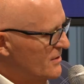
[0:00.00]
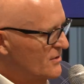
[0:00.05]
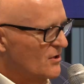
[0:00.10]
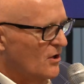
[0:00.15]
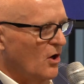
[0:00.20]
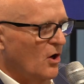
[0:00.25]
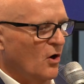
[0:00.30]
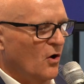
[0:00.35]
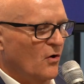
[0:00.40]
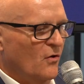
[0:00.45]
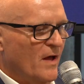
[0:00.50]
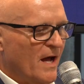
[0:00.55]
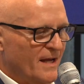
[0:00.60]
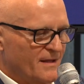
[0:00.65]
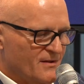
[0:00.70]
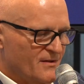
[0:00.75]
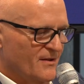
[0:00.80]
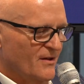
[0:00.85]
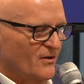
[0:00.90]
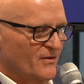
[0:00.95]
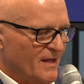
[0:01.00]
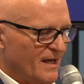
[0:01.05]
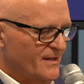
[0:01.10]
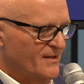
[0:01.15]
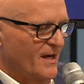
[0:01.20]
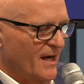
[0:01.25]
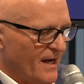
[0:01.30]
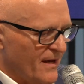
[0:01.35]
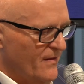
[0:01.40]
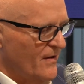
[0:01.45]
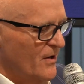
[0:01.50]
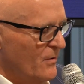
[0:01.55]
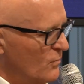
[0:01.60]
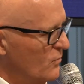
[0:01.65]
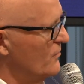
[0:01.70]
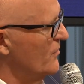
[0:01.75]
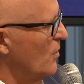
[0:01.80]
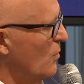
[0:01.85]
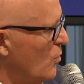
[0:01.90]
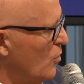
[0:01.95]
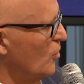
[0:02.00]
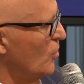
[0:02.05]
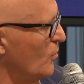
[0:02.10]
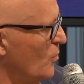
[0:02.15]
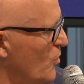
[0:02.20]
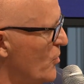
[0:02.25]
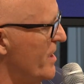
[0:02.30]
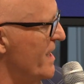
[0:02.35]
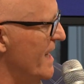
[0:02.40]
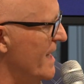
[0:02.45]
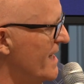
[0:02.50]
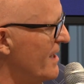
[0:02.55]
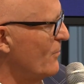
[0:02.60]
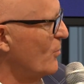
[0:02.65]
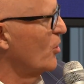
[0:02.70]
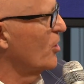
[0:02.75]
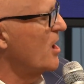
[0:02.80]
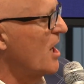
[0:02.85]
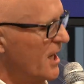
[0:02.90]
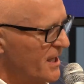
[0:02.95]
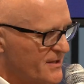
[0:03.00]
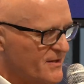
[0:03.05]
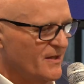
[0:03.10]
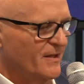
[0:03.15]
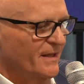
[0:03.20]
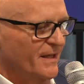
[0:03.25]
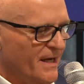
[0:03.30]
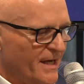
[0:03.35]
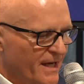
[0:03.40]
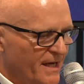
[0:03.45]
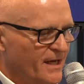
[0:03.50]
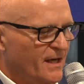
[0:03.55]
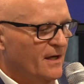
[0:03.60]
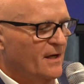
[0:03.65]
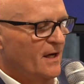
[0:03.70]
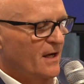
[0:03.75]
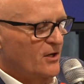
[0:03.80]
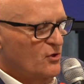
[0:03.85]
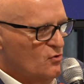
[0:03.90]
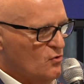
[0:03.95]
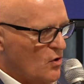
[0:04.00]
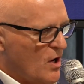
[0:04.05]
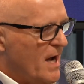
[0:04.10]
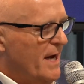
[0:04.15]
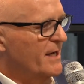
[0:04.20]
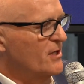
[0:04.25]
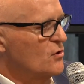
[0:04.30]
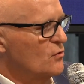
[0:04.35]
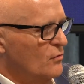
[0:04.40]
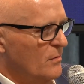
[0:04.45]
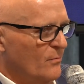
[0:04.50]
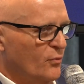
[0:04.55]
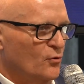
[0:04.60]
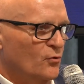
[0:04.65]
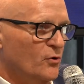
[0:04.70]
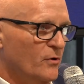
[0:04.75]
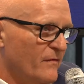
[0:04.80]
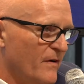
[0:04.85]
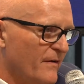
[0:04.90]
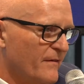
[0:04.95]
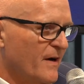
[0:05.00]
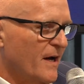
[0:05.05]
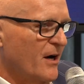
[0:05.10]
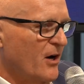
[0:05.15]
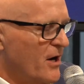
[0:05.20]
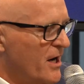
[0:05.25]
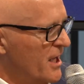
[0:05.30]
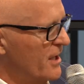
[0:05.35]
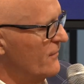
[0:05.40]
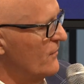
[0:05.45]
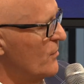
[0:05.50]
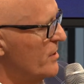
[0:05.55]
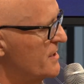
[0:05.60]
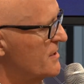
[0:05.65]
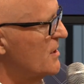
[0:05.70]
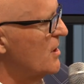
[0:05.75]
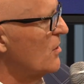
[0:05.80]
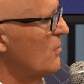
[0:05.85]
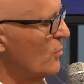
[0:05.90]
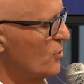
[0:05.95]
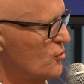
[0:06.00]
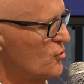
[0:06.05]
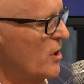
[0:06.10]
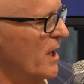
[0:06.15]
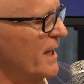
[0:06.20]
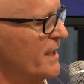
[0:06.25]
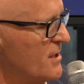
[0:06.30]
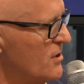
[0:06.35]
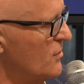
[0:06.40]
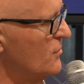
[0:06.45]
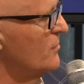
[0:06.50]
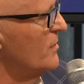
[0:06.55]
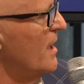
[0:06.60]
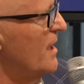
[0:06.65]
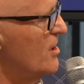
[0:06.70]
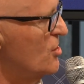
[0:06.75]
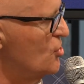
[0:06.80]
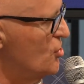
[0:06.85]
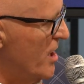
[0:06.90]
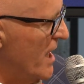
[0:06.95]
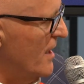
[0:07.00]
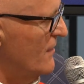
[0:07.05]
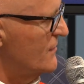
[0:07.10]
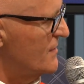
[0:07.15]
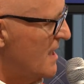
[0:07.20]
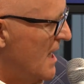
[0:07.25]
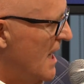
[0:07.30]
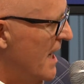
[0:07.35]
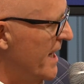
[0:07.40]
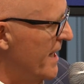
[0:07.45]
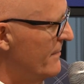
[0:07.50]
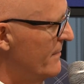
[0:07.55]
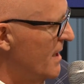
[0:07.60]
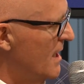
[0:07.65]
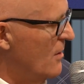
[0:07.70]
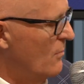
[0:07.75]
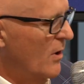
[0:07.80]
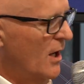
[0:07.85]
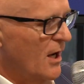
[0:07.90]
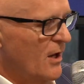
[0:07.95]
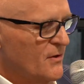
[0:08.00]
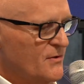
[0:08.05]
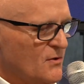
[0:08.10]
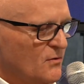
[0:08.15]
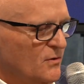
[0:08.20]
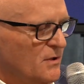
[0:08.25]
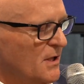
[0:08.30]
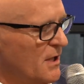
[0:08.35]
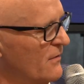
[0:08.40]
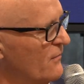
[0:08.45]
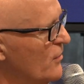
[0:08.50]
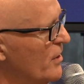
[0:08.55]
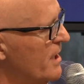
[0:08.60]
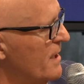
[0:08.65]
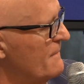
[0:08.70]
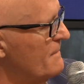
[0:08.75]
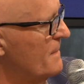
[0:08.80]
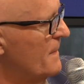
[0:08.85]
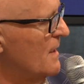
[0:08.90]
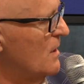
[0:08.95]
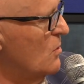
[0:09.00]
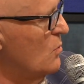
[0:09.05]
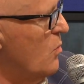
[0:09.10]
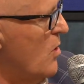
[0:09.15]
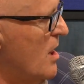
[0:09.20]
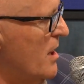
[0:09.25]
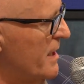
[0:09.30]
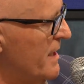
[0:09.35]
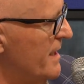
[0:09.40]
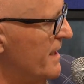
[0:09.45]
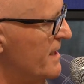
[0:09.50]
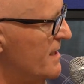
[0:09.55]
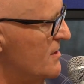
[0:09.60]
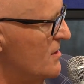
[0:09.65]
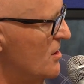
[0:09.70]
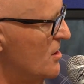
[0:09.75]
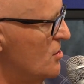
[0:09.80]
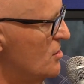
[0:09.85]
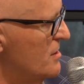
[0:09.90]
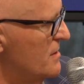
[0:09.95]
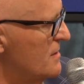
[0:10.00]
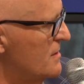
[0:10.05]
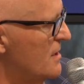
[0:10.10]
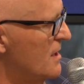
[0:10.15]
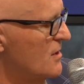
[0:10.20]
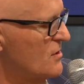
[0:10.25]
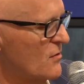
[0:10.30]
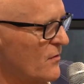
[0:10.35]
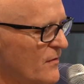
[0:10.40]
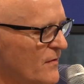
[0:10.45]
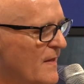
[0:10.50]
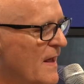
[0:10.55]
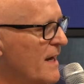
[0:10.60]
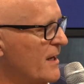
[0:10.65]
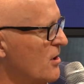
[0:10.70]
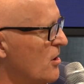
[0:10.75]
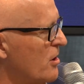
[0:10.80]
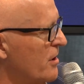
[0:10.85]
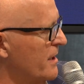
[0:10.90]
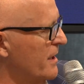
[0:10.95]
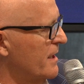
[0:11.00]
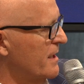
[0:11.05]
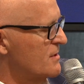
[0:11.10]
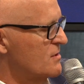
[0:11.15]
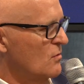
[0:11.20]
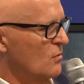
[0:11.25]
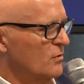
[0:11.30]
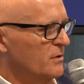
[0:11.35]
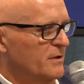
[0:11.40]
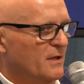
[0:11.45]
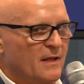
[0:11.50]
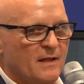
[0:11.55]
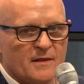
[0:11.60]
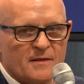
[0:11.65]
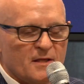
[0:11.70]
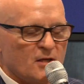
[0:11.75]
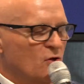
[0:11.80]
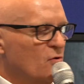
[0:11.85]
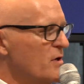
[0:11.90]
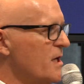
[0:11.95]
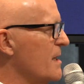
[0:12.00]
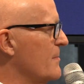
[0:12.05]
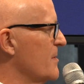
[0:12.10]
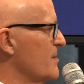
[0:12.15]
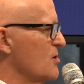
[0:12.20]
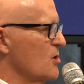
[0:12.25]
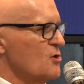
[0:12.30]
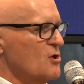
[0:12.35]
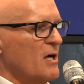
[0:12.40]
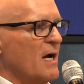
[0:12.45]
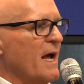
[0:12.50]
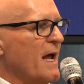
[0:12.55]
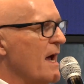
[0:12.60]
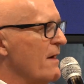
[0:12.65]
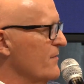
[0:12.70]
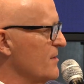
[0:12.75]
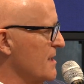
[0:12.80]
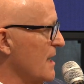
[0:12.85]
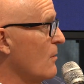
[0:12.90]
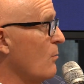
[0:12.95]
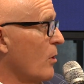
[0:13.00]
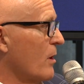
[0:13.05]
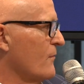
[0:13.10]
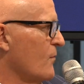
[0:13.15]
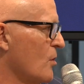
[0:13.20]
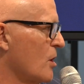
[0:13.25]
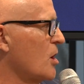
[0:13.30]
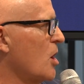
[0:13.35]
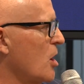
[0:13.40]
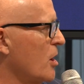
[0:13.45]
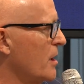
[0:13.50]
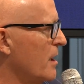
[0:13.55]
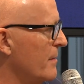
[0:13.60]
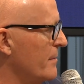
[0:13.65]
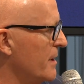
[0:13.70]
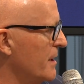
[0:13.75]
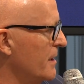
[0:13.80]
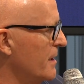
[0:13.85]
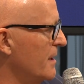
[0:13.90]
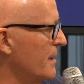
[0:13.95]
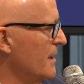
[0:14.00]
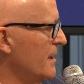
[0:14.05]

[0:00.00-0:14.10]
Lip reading: So that's kind of the world we're in, and we're constantly trying to improve. I've got our head of risk here. We're trying to shave time while also delivering quality decisions so that car can get sold. The unique position I have is I work for a car company.